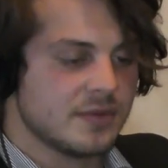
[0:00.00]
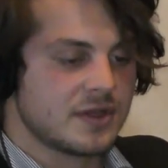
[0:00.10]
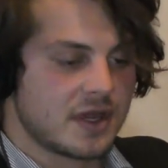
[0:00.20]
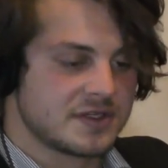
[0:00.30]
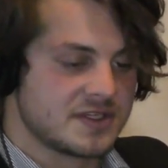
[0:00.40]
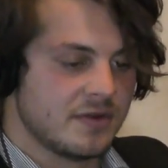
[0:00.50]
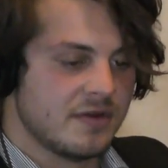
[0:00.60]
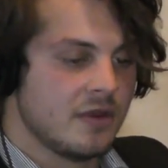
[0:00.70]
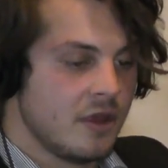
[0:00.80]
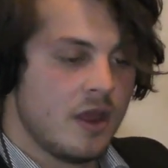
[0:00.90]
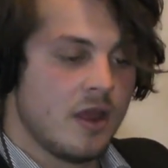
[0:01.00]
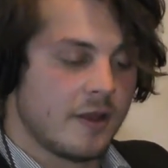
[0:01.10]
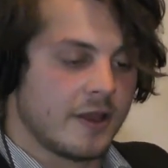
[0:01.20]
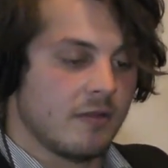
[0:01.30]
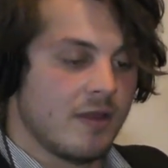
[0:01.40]
I was able to talk to someone
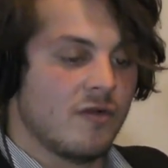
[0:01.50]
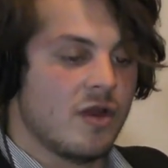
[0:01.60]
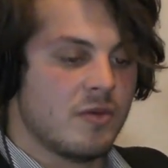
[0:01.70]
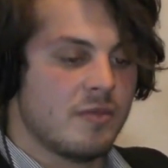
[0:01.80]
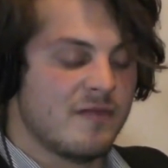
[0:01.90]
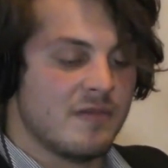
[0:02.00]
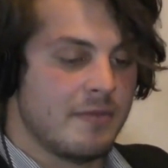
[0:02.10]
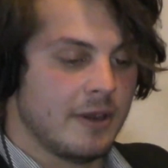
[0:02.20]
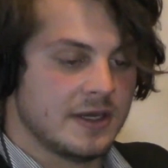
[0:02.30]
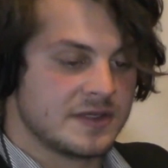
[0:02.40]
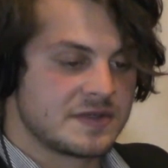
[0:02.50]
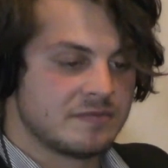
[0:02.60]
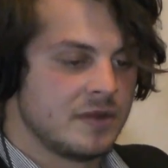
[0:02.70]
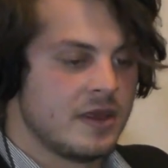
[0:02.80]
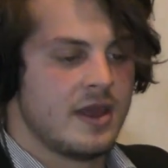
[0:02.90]
like a level up above my
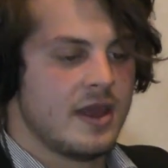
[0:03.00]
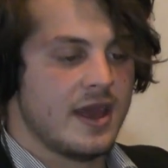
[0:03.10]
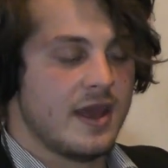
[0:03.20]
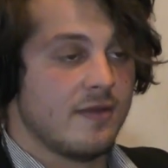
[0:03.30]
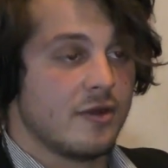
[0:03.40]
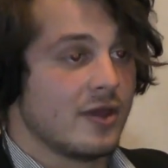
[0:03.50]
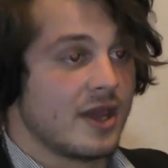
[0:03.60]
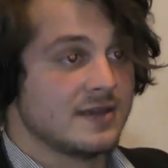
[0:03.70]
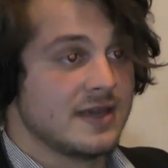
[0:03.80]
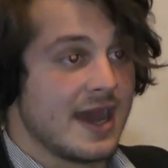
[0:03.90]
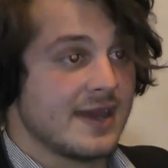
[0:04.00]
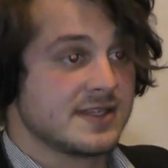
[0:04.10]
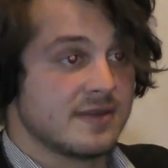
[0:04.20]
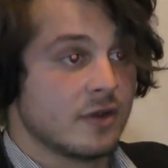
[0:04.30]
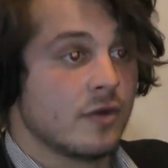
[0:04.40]
boss and literally got
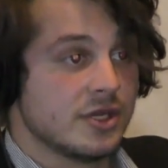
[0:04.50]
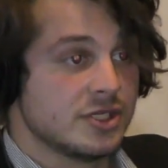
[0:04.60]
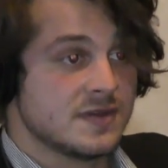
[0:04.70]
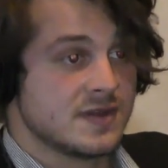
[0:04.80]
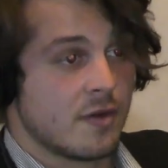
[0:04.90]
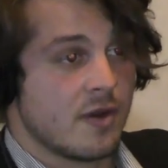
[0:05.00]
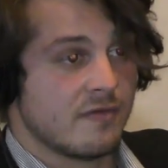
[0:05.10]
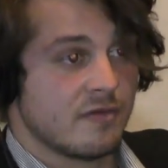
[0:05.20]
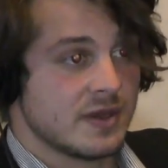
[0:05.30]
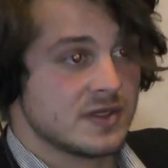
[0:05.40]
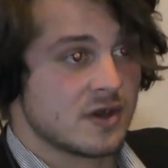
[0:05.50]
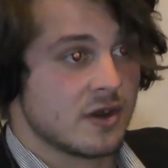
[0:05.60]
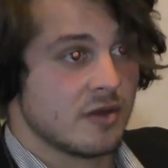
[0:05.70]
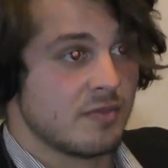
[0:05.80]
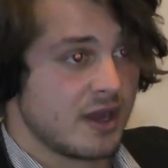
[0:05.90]
to ask them the questions that I wanted for
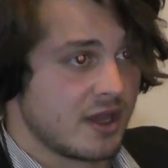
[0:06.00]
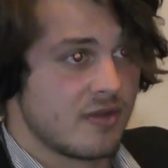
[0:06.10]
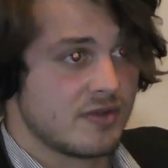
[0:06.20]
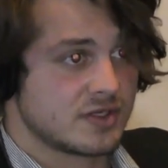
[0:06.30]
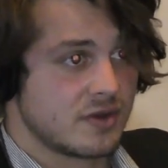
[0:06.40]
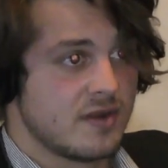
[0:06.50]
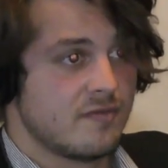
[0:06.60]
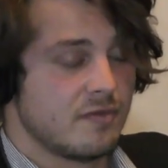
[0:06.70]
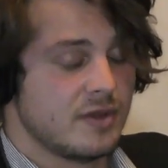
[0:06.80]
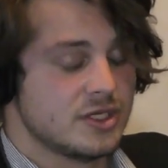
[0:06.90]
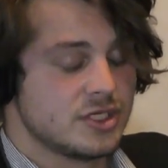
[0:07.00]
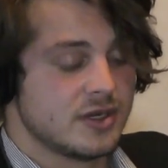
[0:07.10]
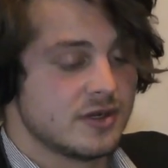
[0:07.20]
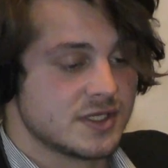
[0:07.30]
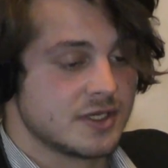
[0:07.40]
my startup. And I got this great
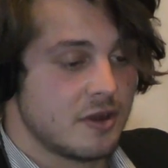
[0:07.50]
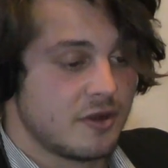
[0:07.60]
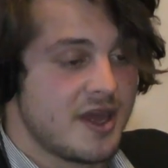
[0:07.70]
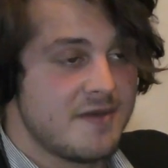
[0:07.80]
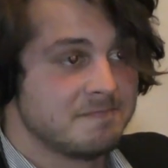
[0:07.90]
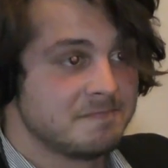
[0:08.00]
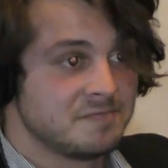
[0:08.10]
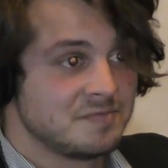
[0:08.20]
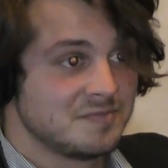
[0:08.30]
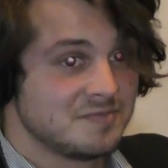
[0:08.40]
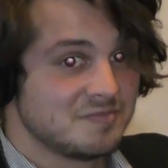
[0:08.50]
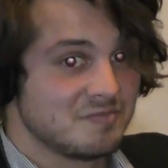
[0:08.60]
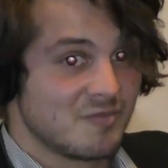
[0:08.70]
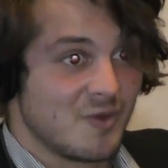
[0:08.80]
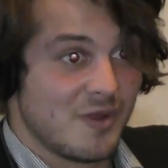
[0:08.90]
information, and I was like, okay,
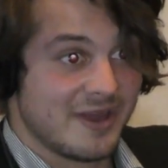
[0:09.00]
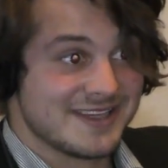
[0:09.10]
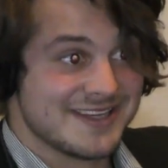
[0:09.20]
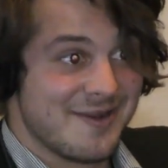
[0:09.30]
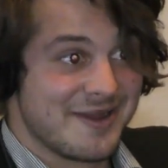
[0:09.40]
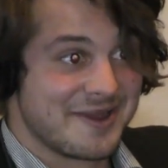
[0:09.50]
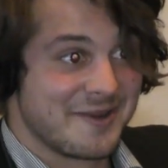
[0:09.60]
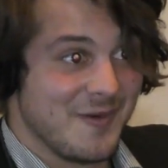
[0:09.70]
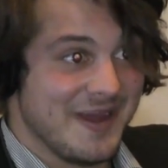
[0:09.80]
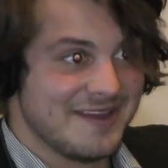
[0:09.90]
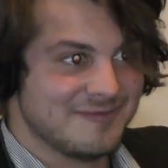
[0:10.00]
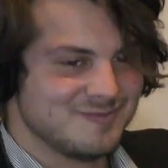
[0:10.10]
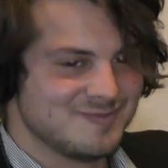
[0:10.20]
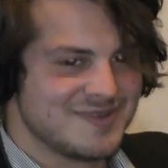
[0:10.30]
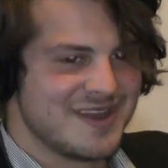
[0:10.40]
well, I guess now I can
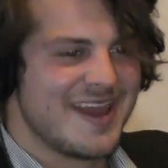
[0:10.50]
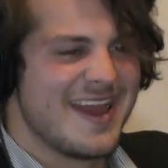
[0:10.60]
quit.